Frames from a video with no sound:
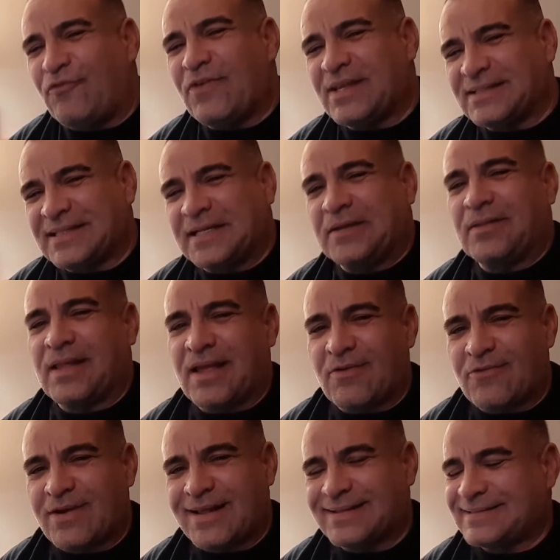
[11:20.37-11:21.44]
physical
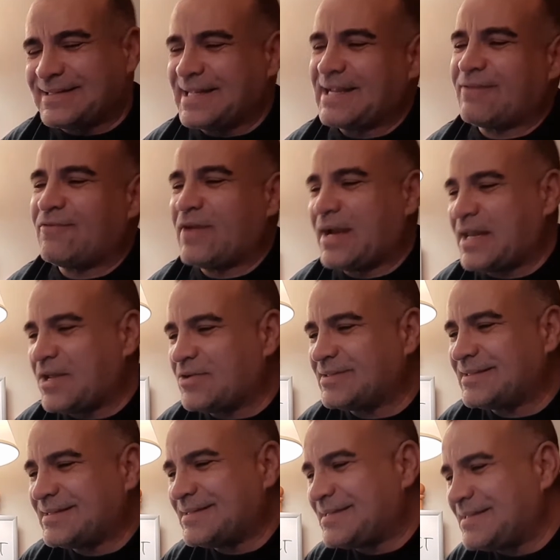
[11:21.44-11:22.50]
evidence like
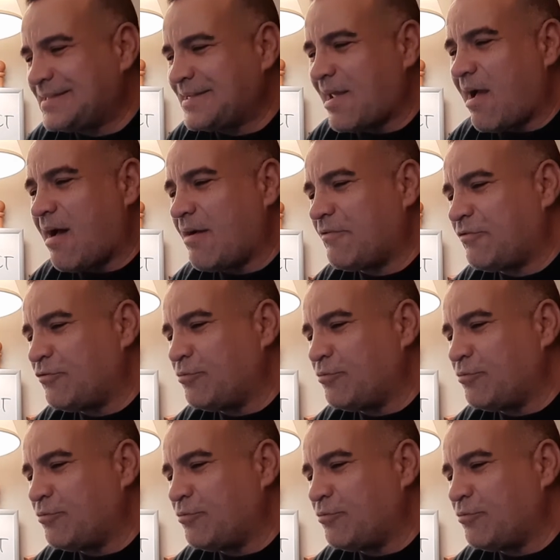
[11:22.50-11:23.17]
videos and stuff,